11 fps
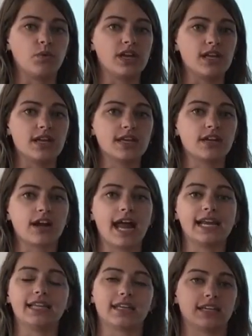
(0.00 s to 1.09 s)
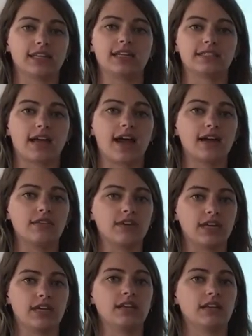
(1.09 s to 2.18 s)
we hear anything that's kind of
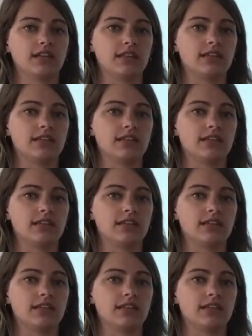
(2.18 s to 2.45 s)
in